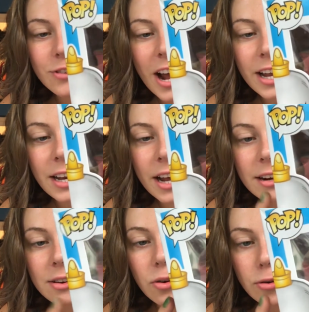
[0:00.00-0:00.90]
red
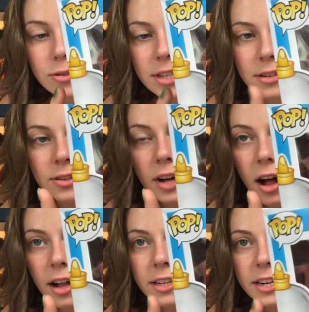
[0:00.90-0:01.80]
and gold little
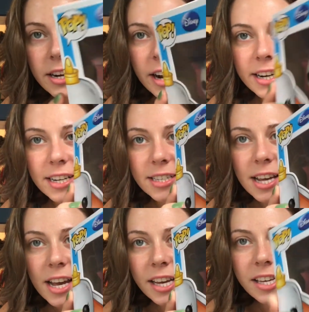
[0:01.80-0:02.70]
collar and his
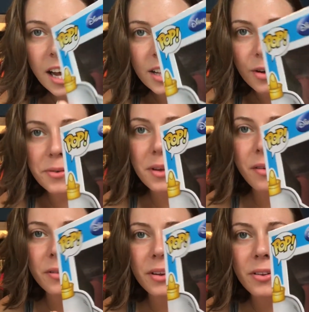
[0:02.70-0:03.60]
yellow
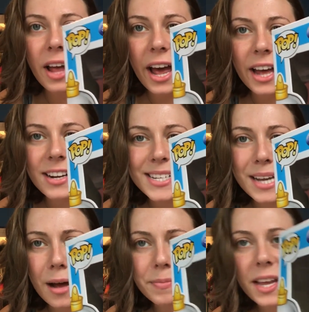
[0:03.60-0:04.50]
cute little hat on
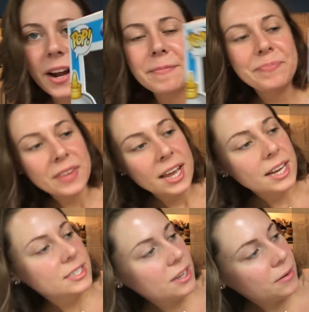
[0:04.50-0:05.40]
top there.
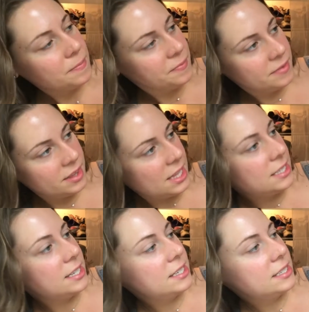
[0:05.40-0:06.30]
So
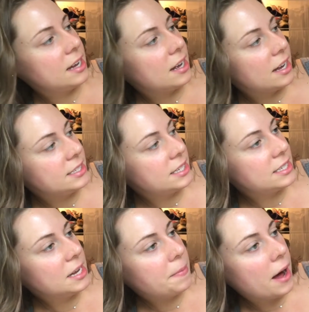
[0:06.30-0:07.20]
this is
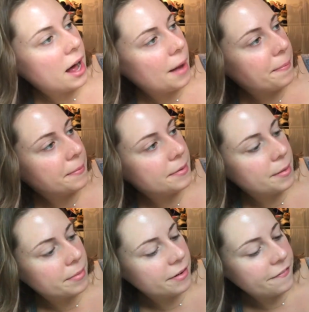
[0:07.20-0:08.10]
Disney Pop
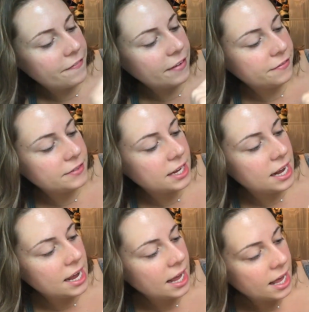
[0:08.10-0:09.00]
number
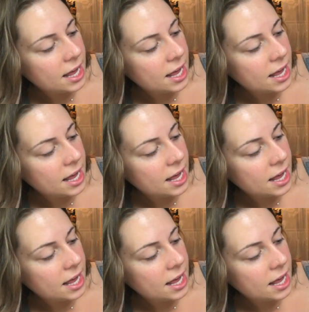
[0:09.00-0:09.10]
50,